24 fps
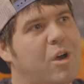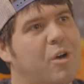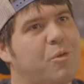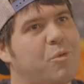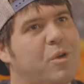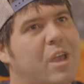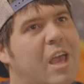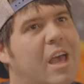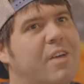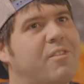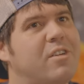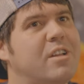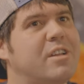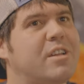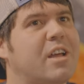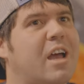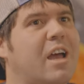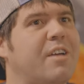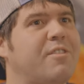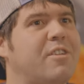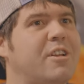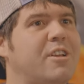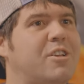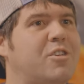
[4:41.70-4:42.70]
requirements? We haven't
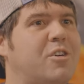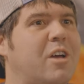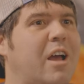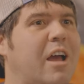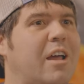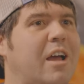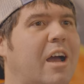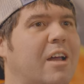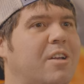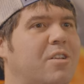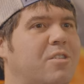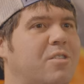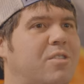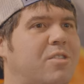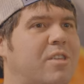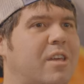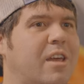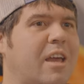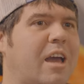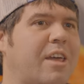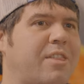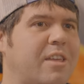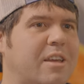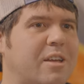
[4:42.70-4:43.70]
dived into it. I, I do
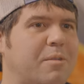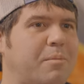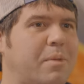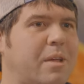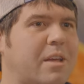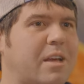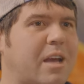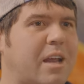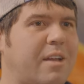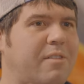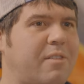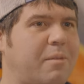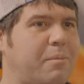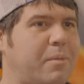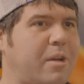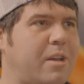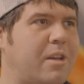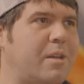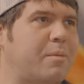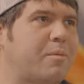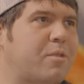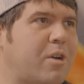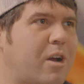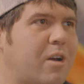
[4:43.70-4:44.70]
think, I think it'd be kind of a
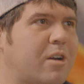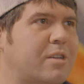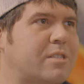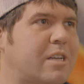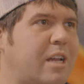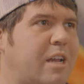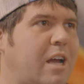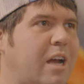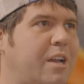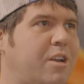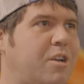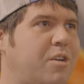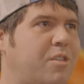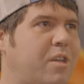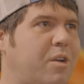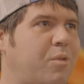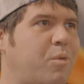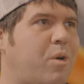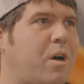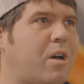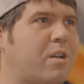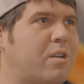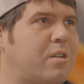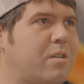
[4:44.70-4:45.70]
medium ground, because I, I know they
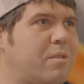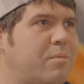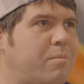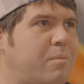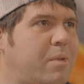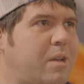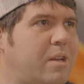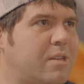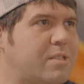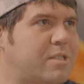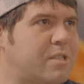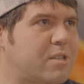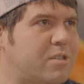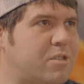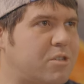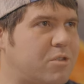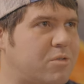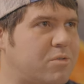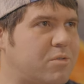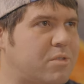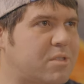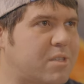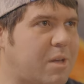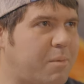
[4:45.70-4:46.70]
want me to still
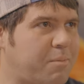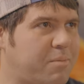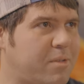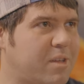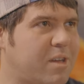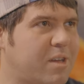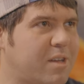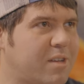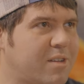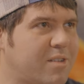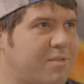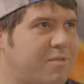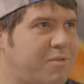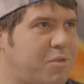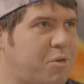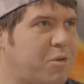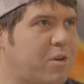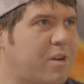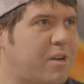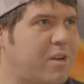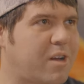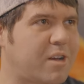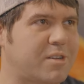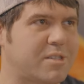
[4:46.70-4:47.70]
do something yeah.
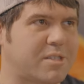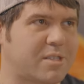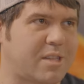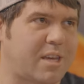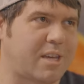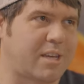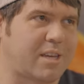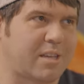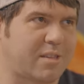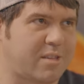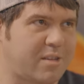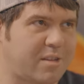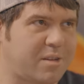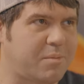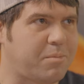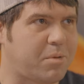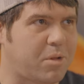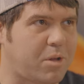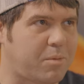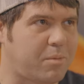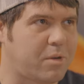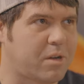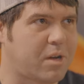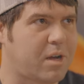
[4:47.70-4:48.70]
for it, not just like get the
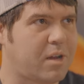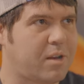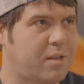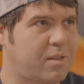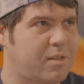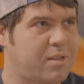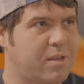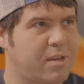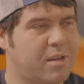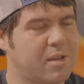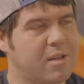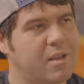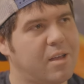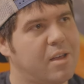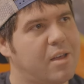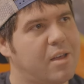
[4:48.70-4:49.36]
diploma kind of thing.